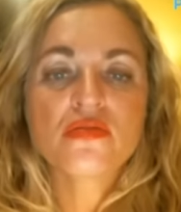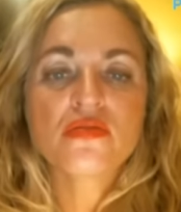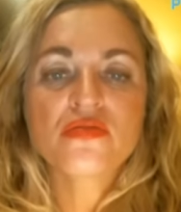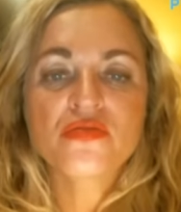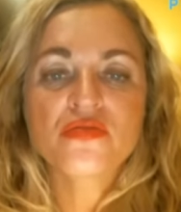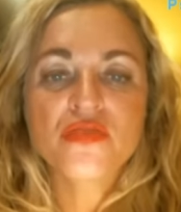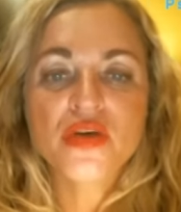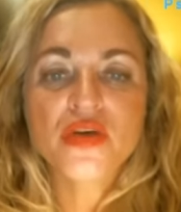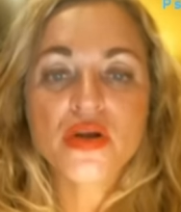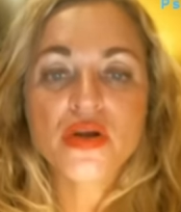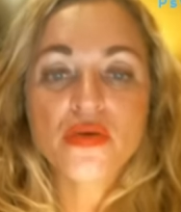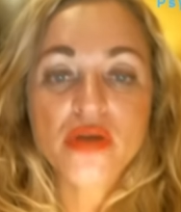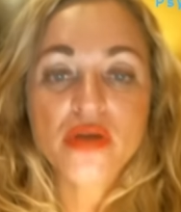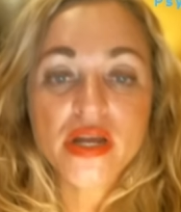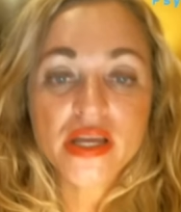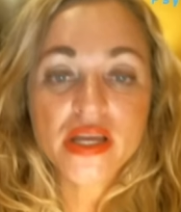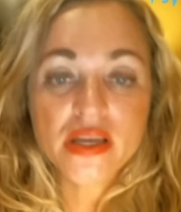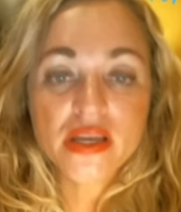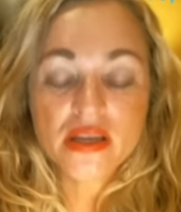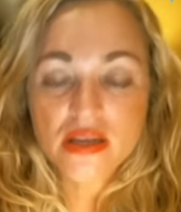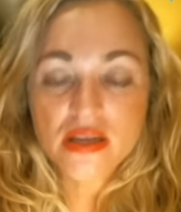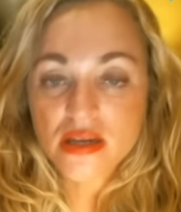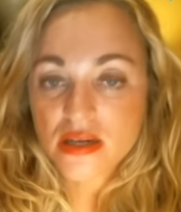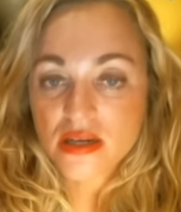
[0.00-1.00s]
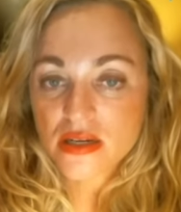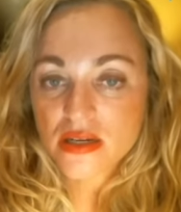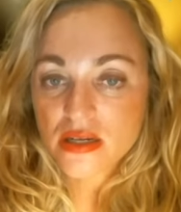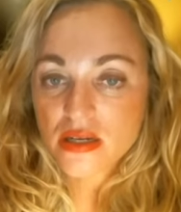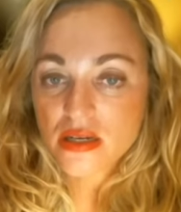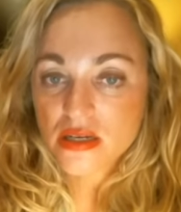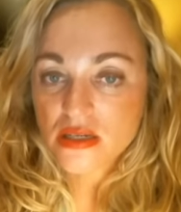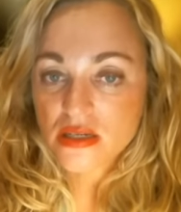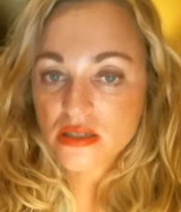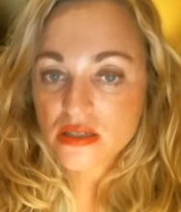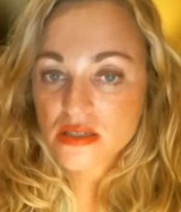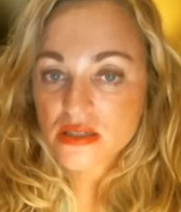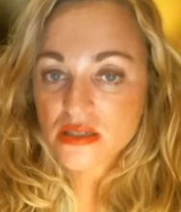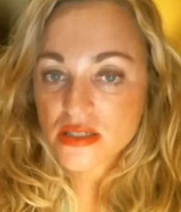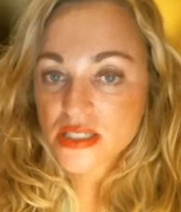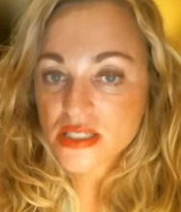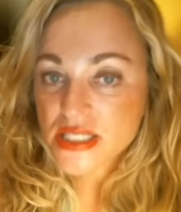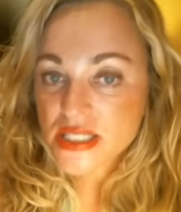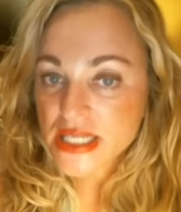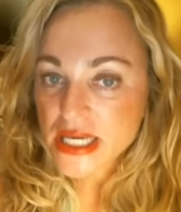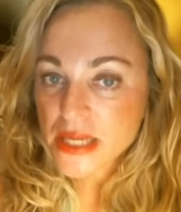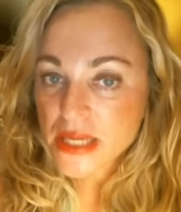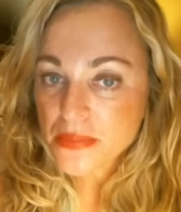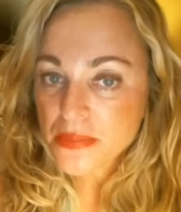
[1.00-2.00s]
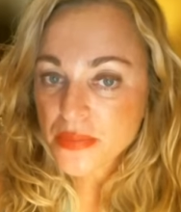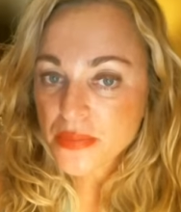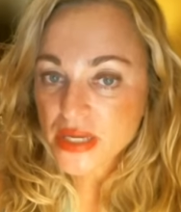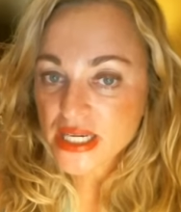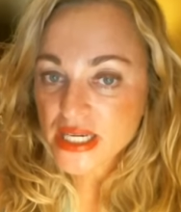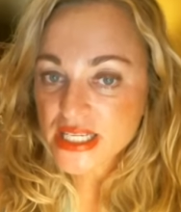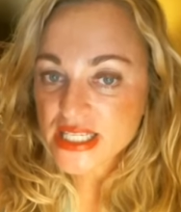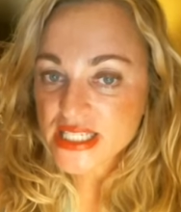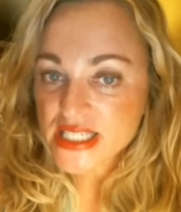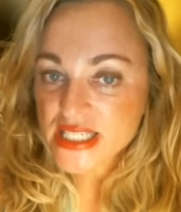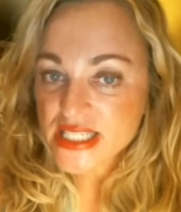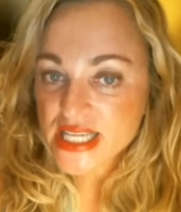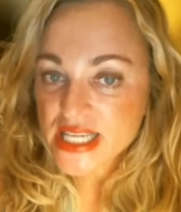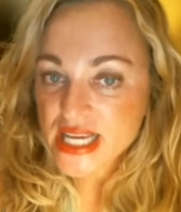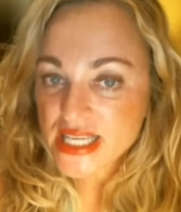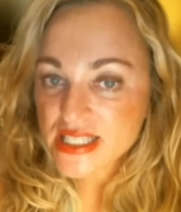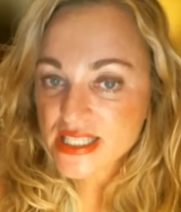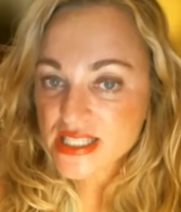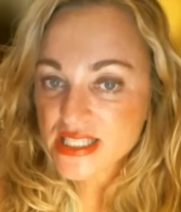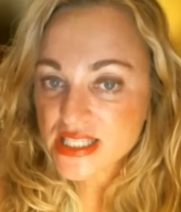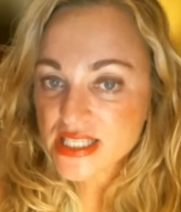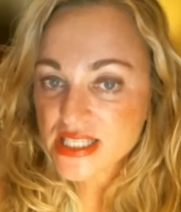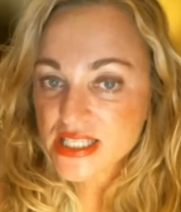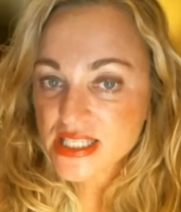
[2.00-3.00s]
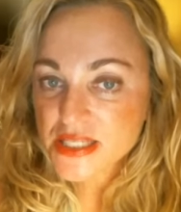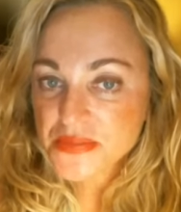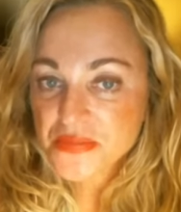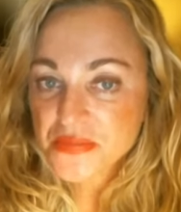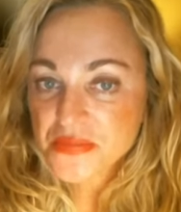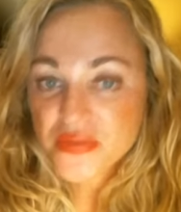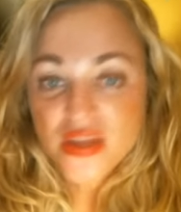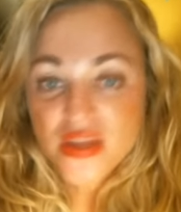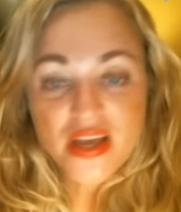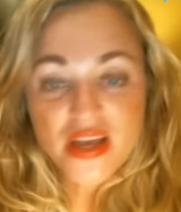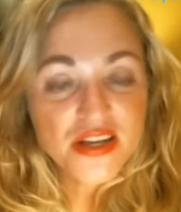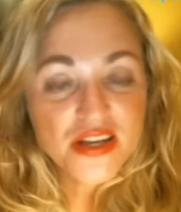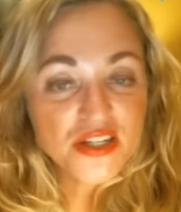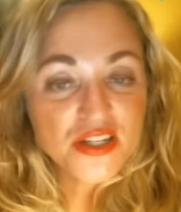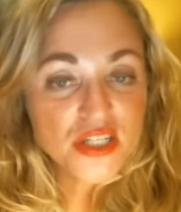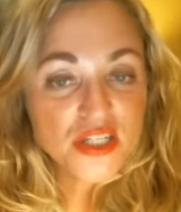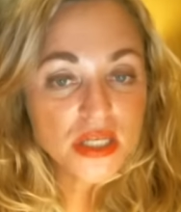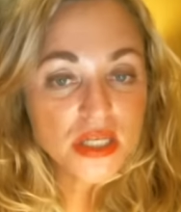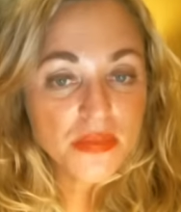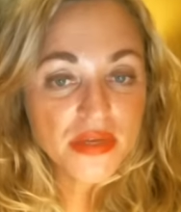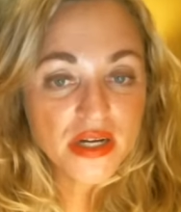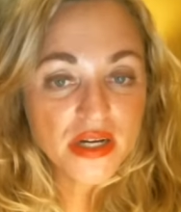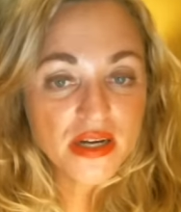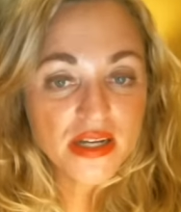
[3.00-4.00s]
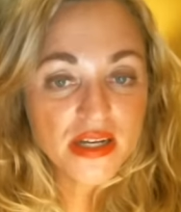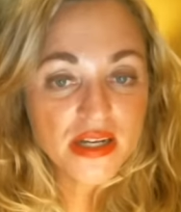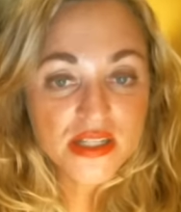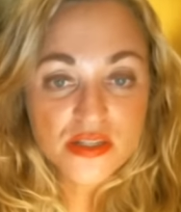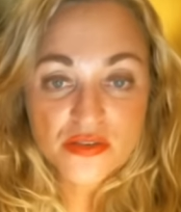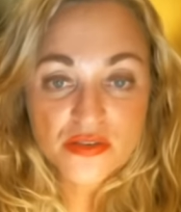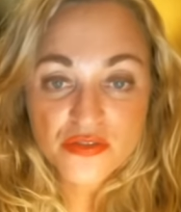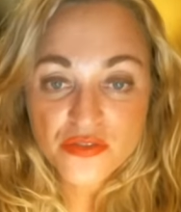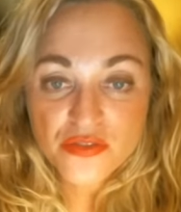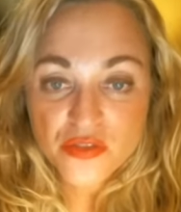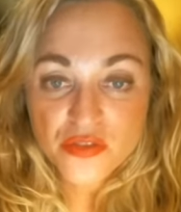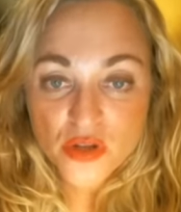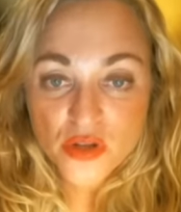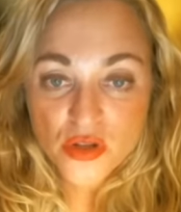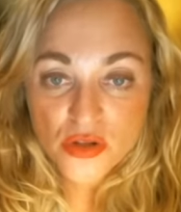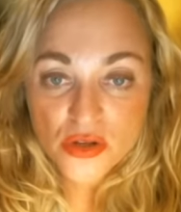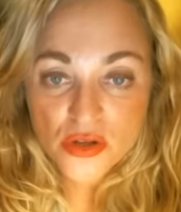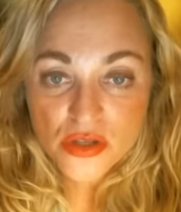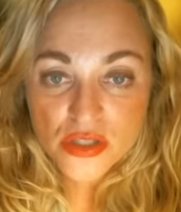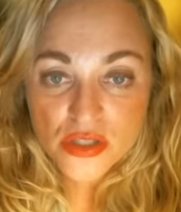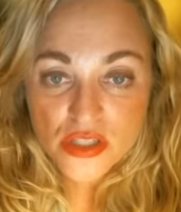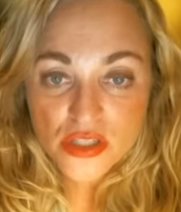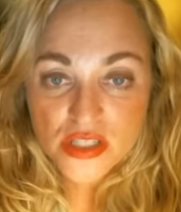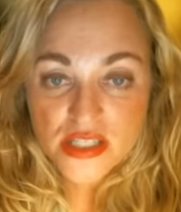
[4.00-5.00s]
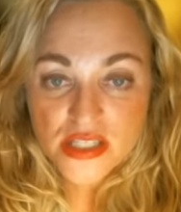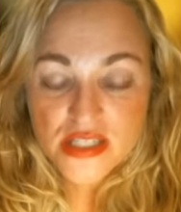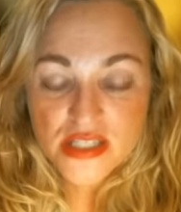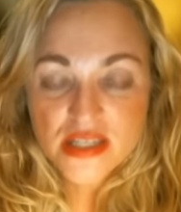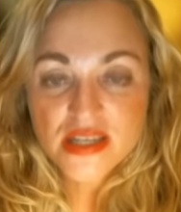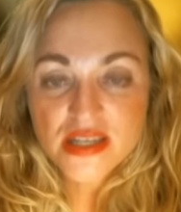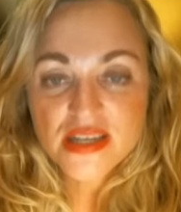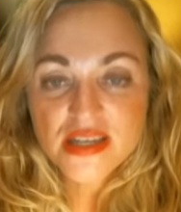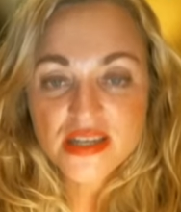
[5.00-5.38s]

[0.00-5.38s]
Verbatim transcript: very uh, deep and intense. Geminis are flirts.